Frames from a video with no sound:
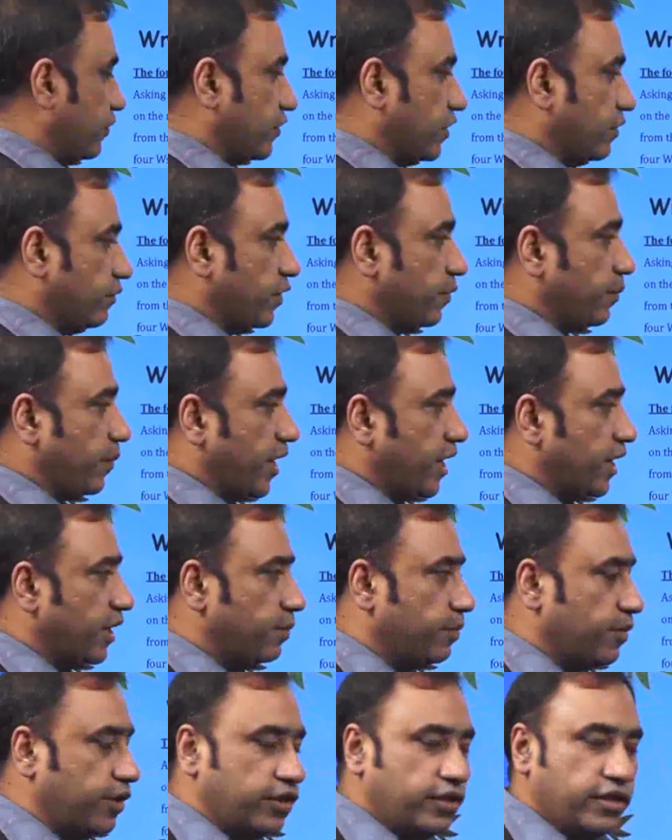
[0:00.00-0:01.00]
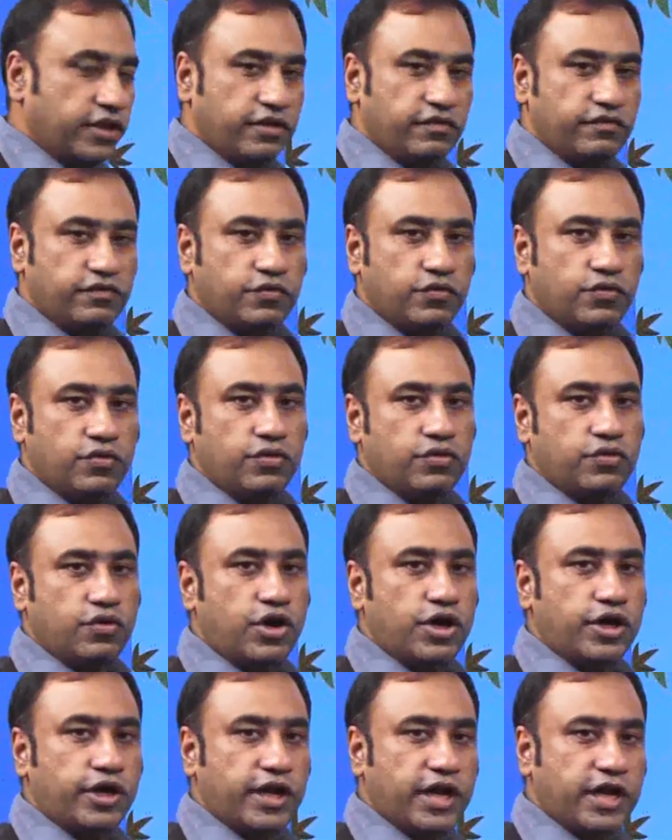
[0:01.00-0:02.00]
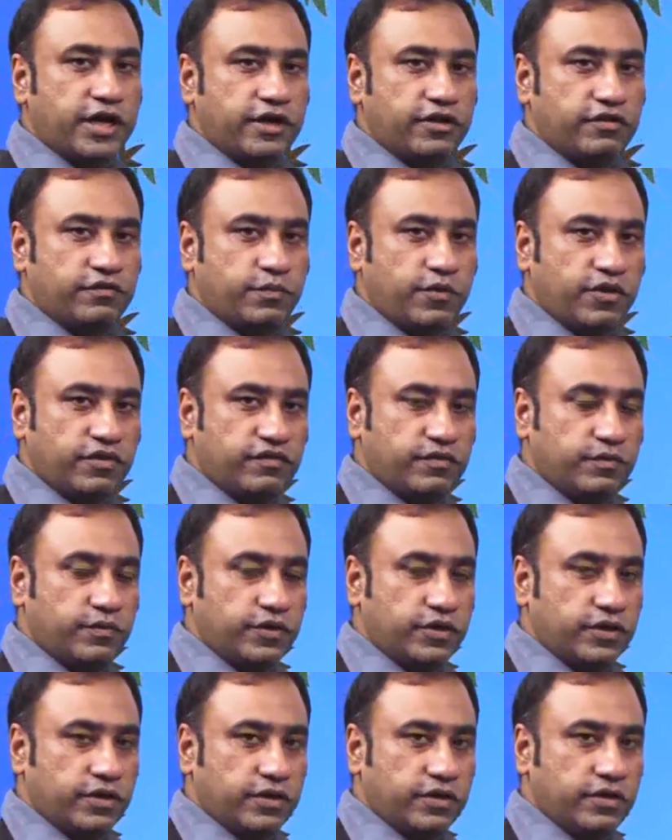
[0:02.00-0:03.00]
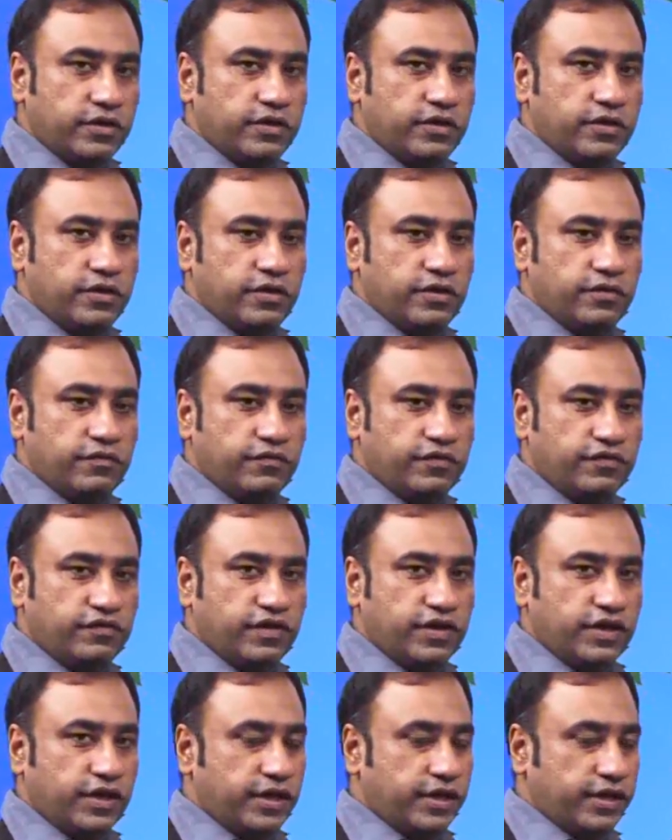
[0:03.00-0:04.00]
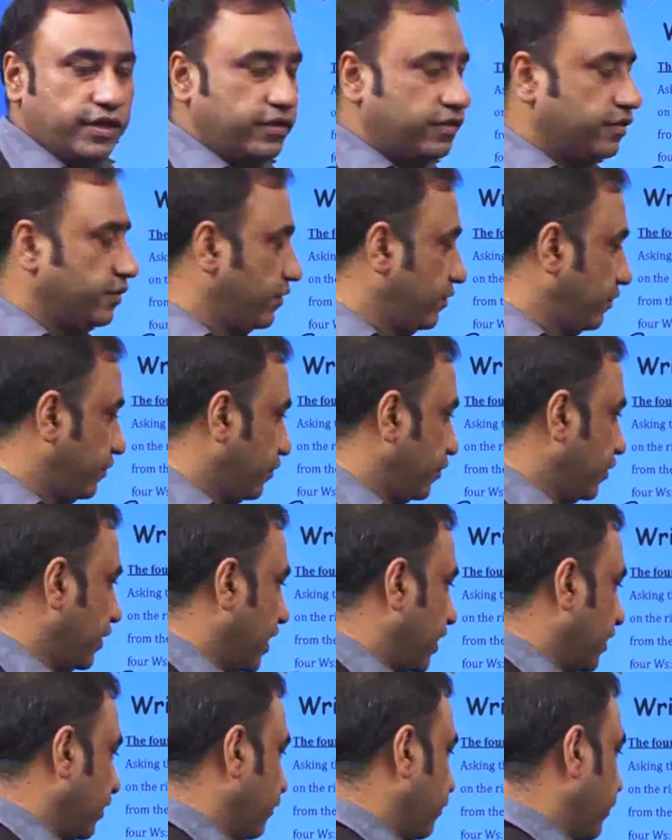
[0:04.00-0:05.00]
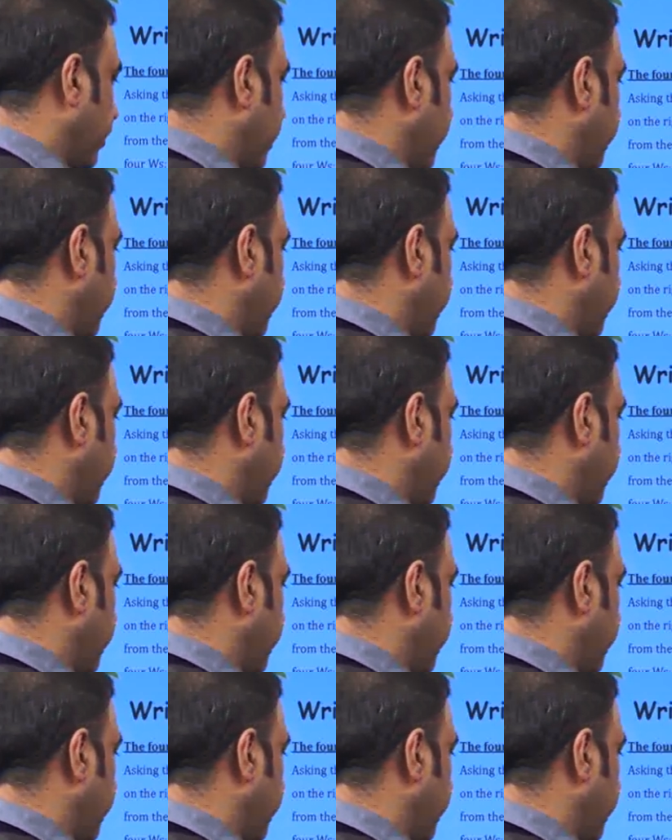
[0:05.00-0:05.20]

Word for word: of the pandemic, there is no contact is possible physically. So, that is where the